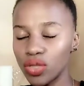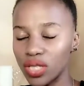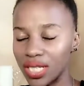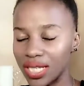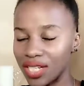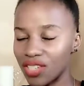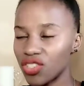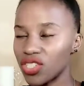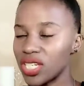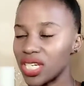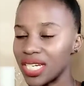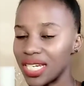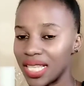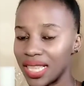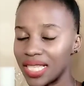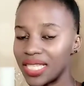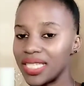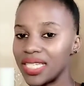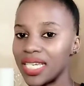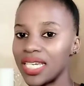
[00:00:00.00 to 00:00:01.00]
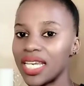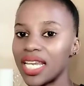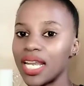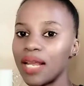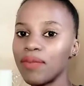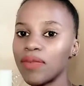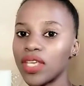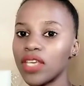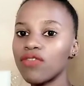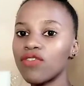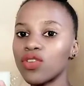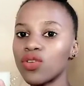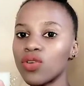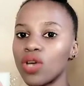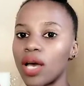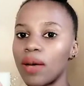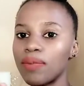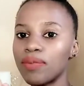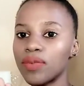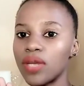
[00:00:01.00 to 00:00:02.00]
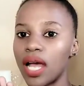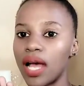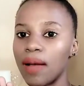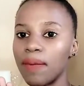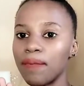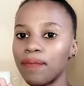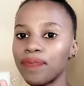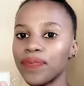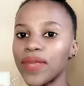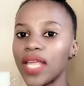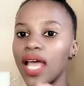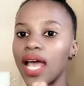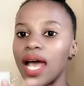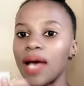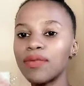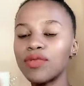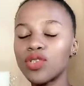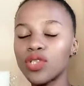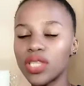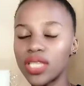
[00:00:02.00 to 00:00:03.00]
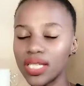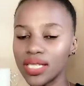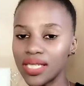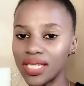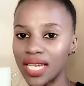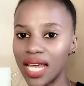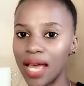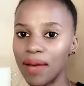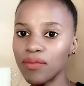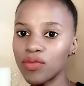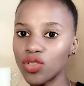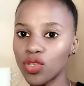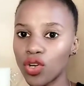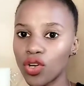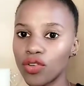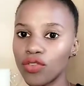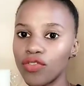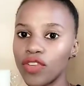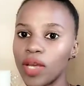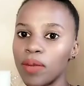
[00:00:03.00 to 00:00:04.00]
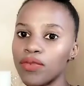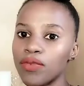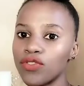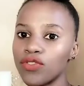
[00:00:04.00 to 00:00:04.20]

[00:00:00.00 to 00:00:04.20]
interested in this date, and I'm giving you up to this time to confirm.